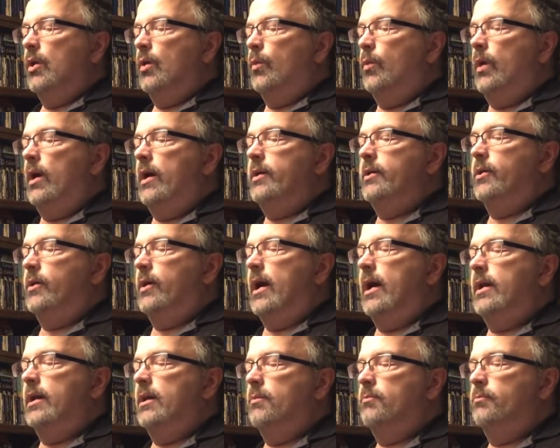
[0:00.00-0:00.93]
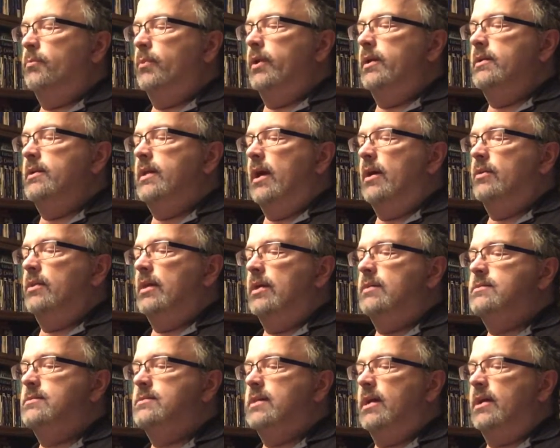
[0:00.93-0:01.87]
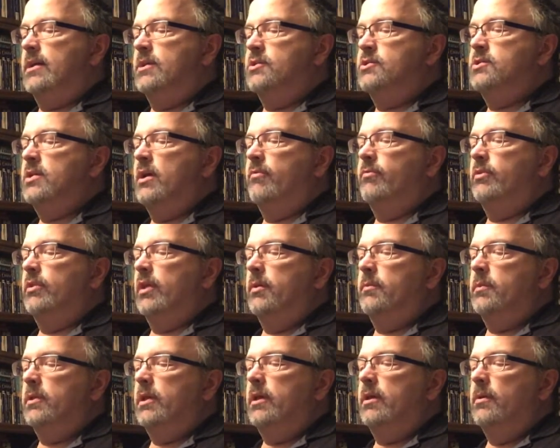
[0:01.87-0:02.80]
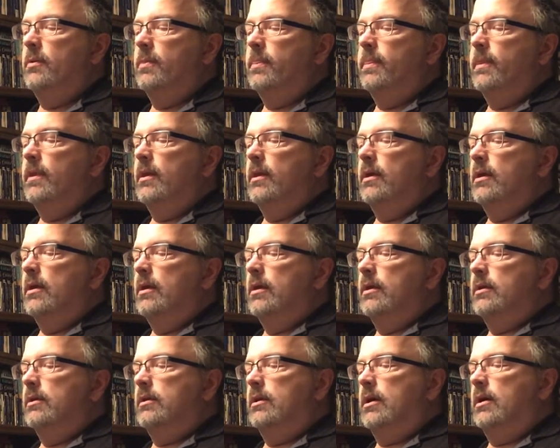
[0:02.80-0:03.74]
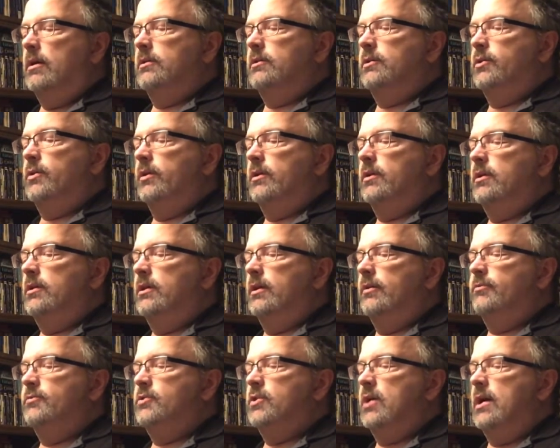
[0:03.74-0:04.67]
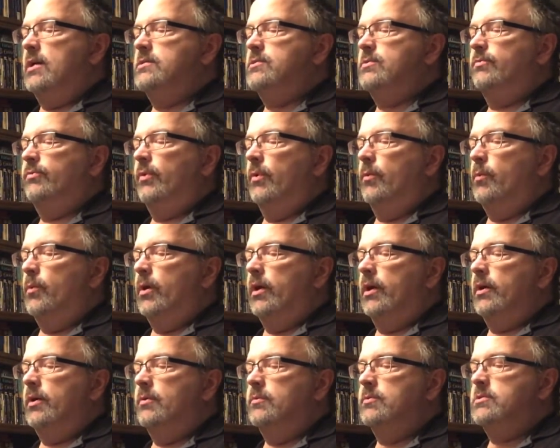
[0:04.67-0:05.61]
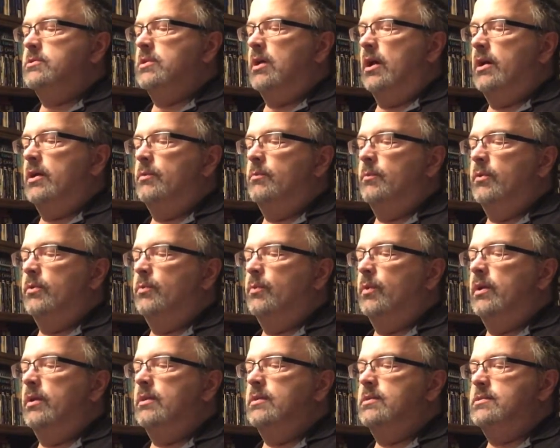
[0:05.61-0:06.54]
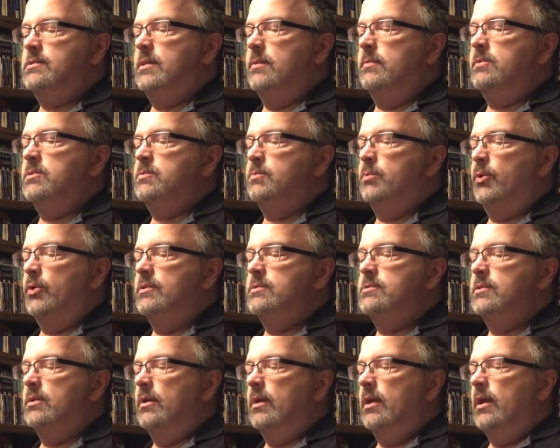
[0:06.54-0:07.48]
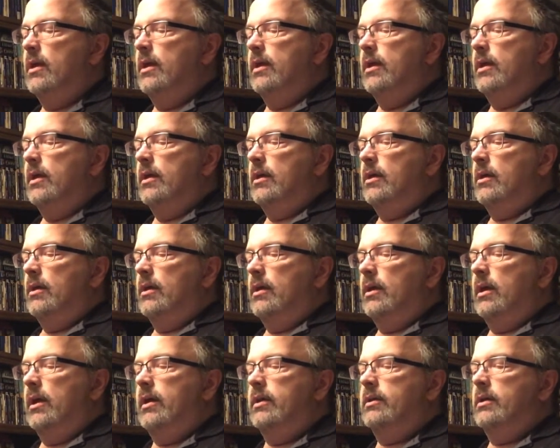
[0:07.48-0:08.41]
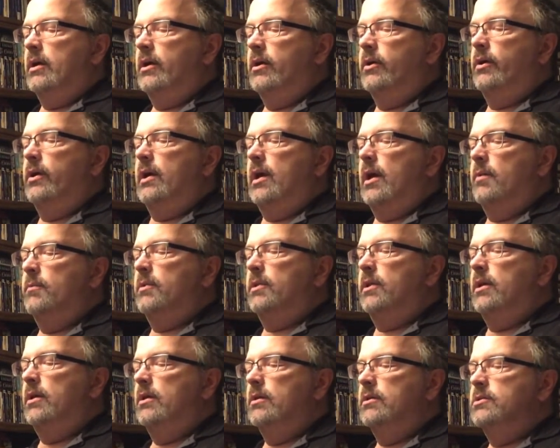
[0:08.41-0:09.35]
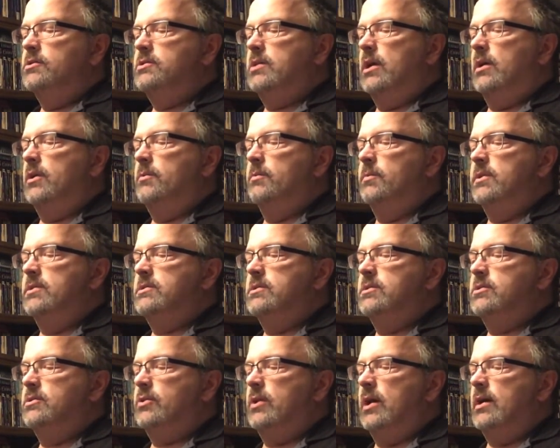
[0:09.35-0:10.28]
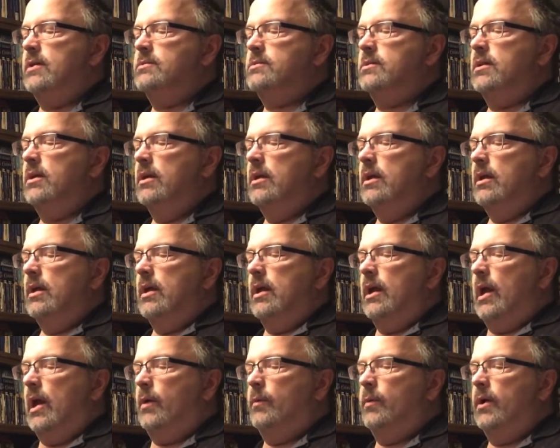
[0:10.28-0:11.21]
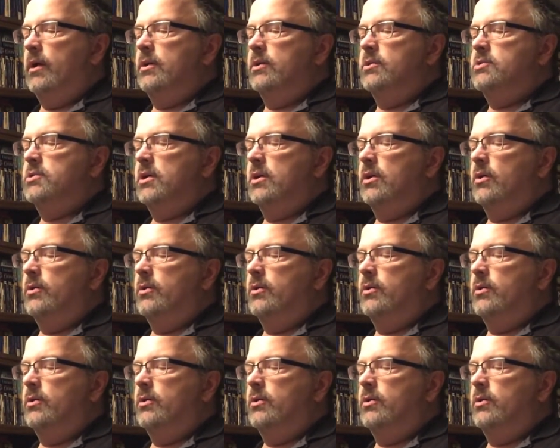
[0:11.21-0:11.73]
"While you're at it, bring down that second shovel, Emily," called Cliff Trask from where he was talking with one of the Simmons boys. "And hurry, Emily," shouted Mrs. Trask. "I want you should